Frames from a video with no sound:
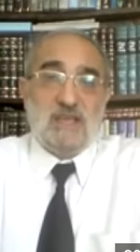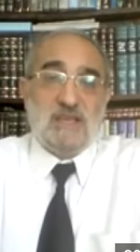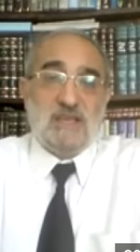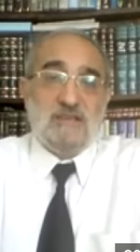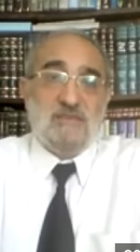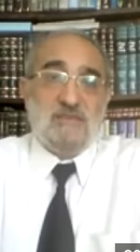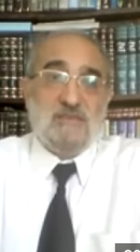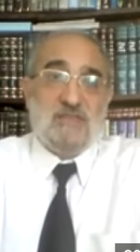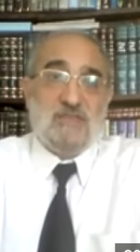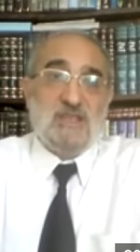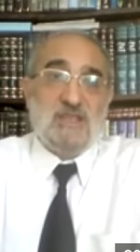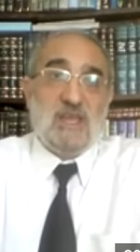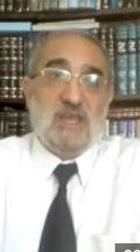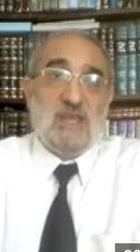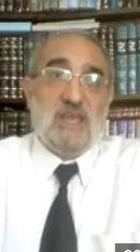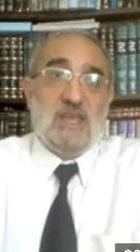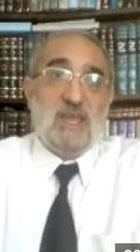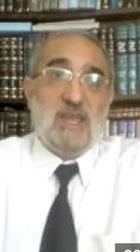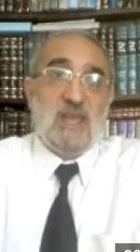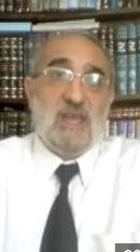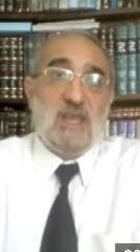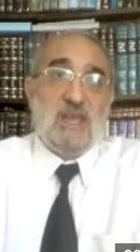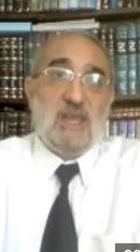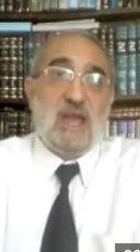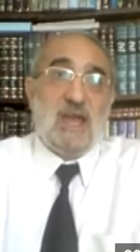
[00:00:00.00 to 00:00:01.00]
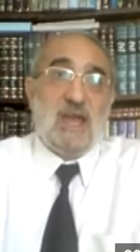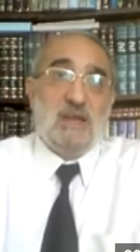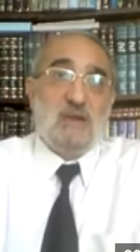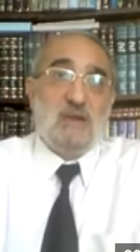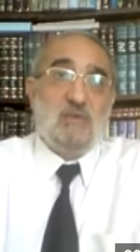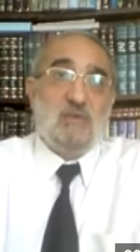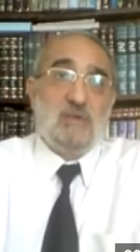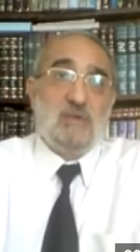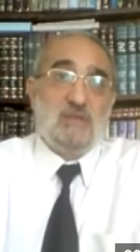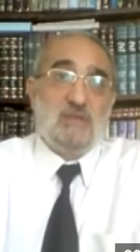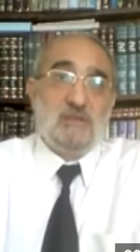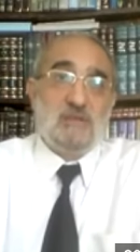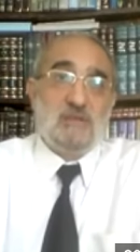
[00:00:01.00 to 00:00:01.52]
As you say,
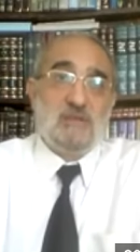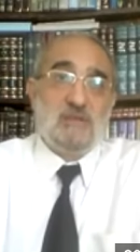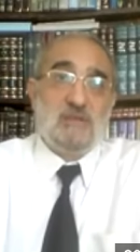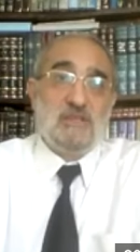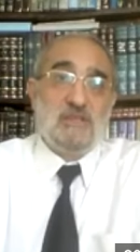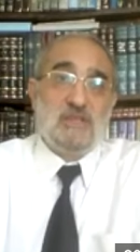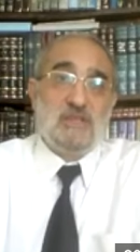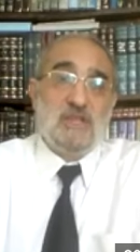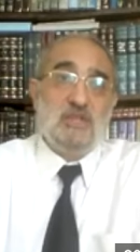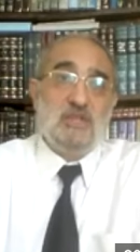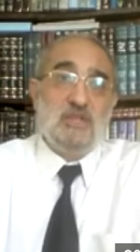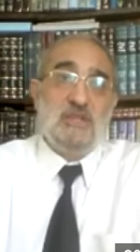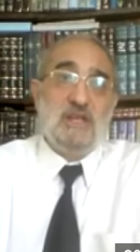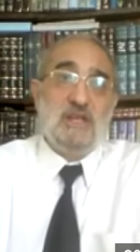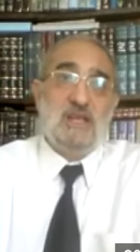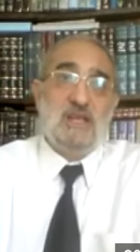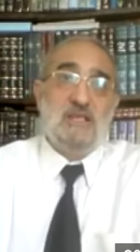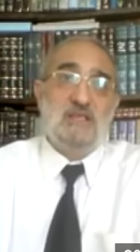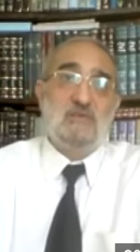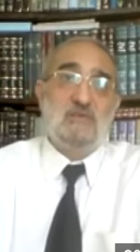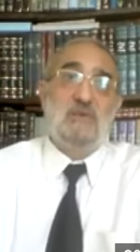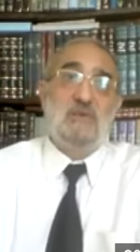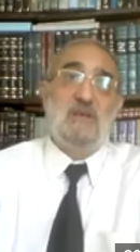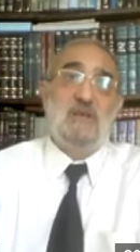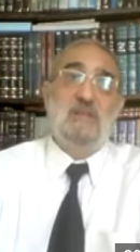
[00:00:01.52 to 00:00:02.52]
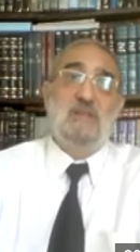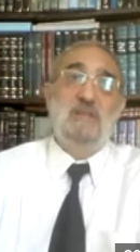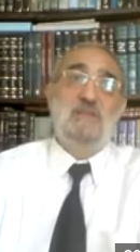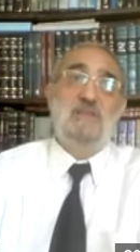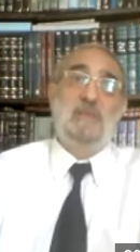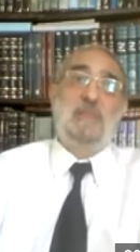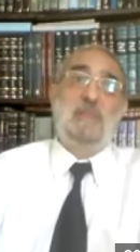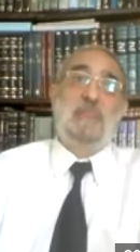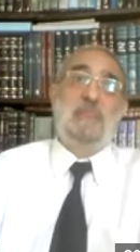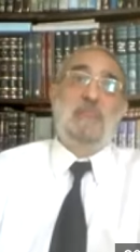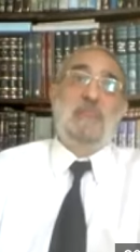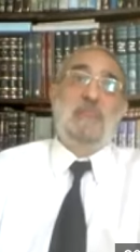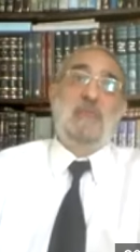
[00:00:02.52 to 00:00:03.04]
acculturization as well,
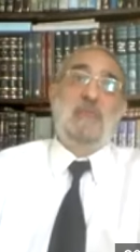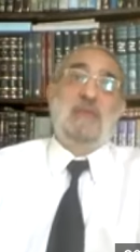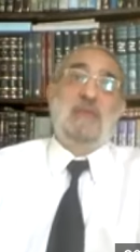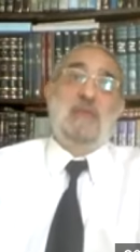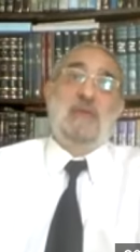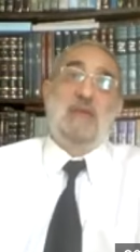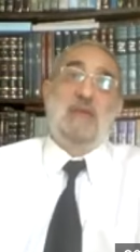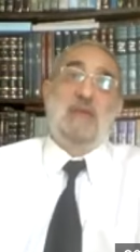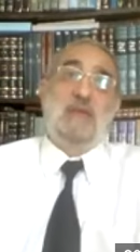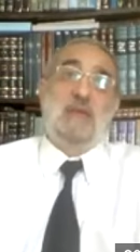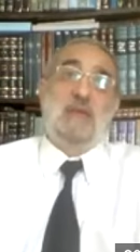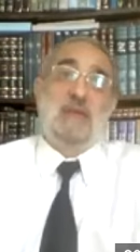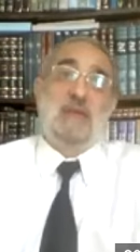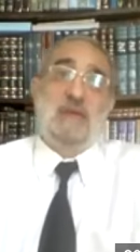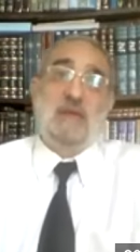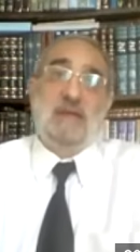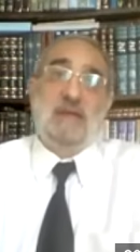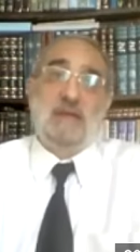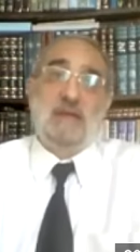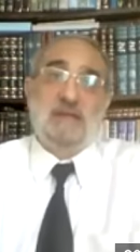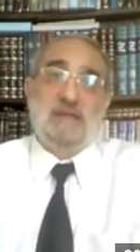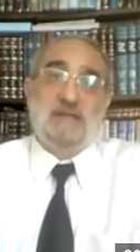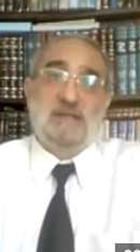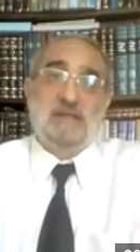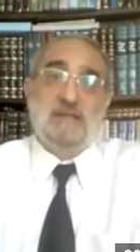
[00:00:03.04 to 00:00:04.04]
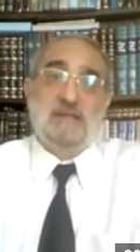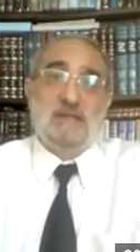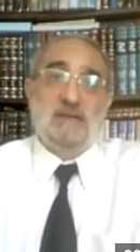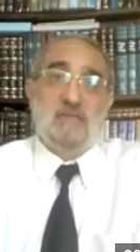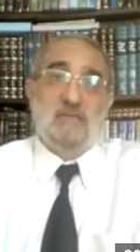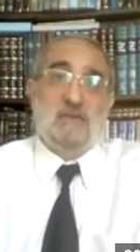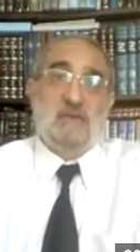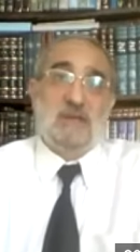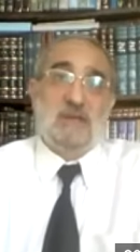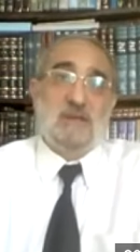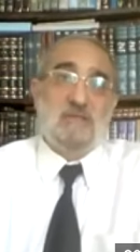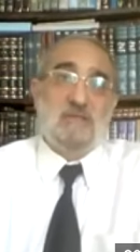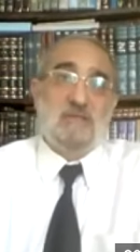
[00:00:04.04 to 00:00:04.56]
it's
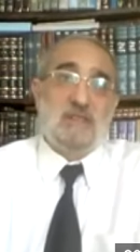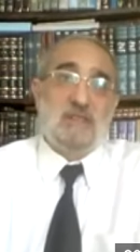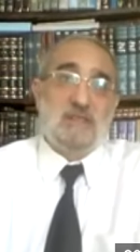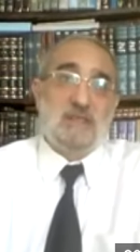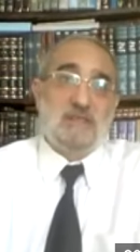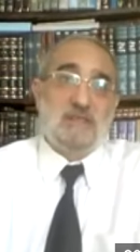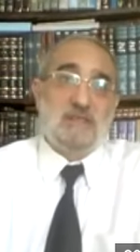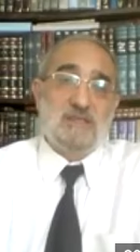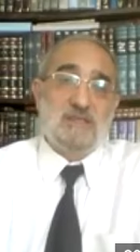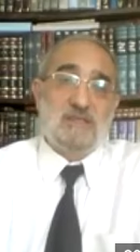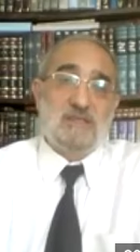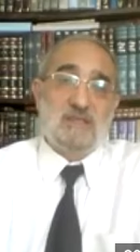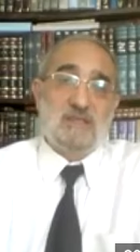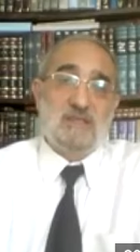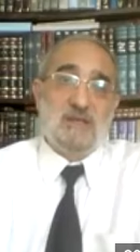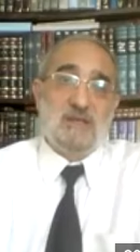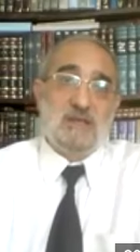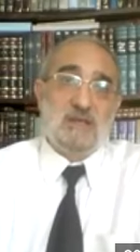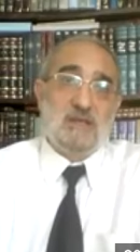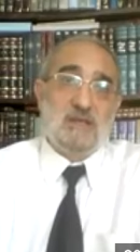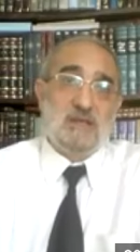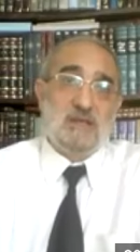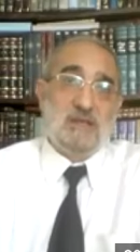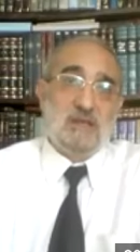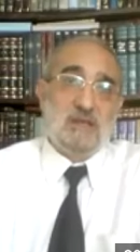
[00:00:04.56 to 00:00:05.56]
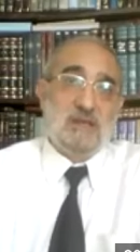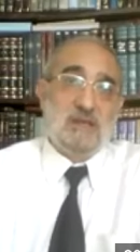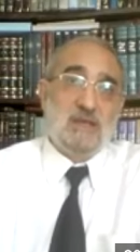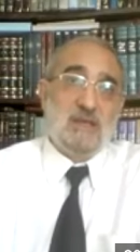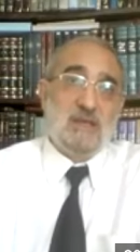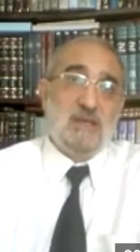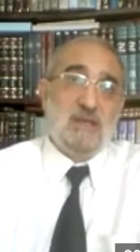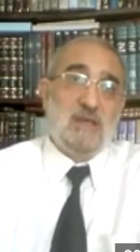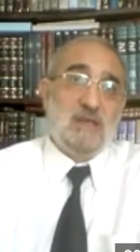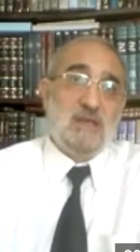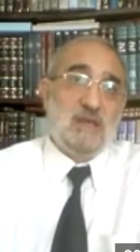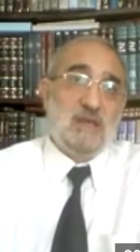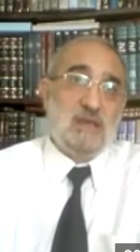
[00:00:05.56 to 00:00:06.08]
whenever that's
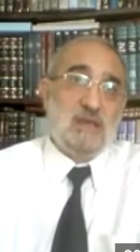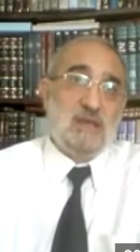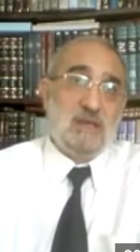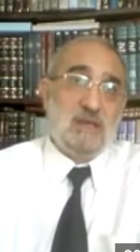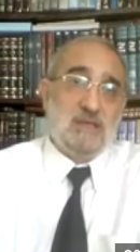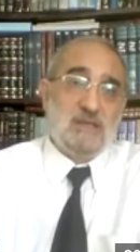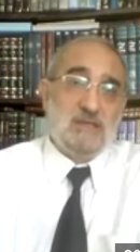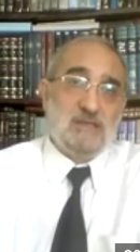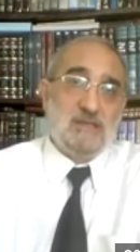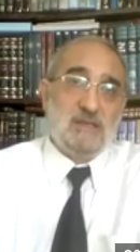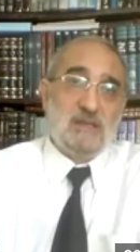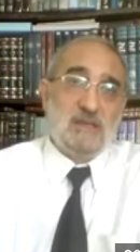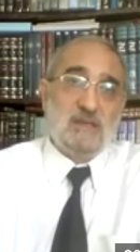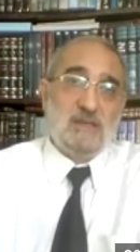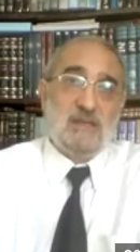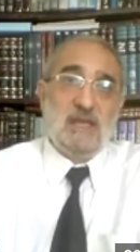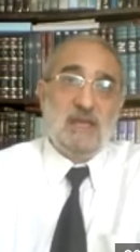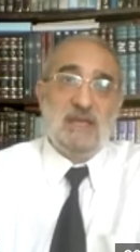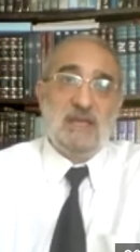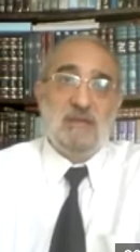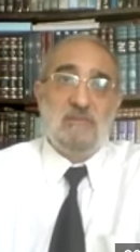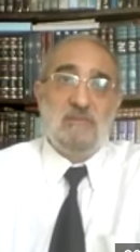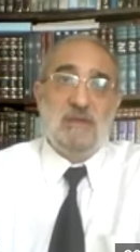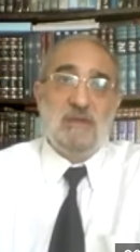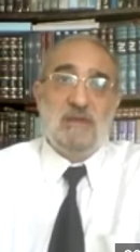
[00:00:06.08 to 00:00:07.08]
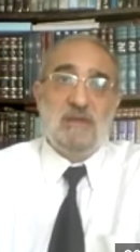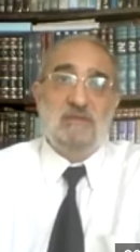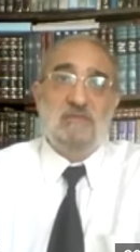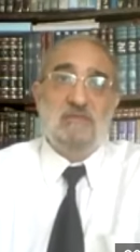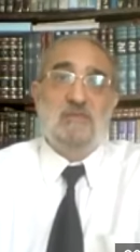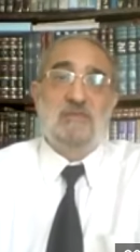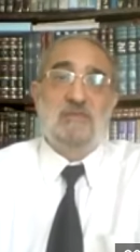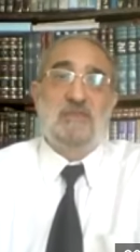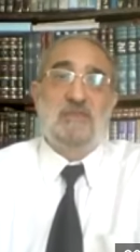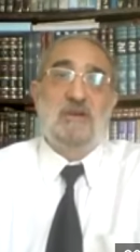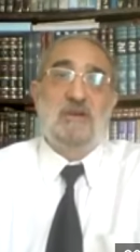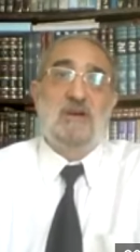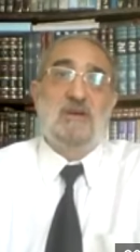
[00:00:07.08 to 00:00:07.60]
it's getting married
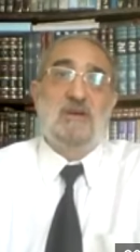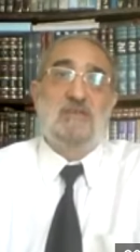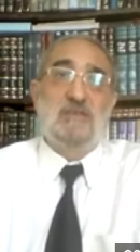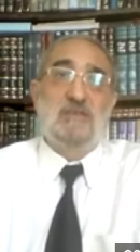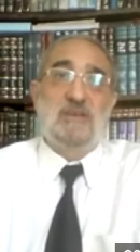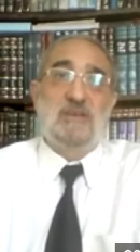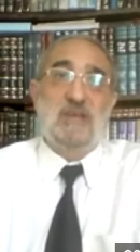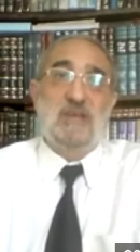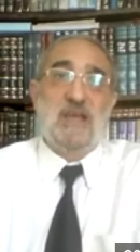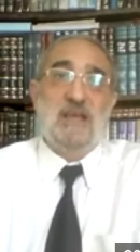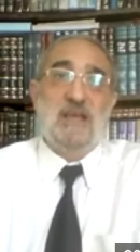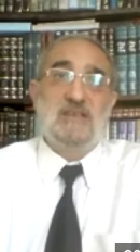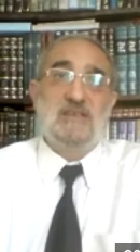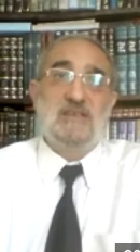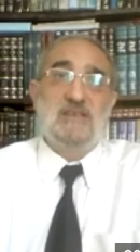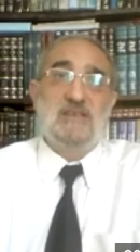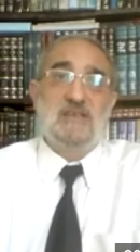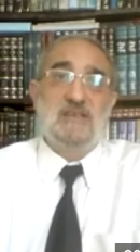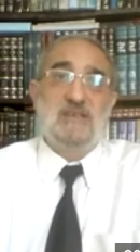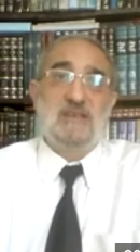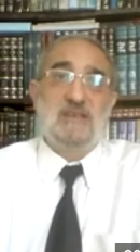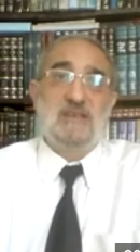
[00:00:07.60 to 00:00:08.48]
with the other cast,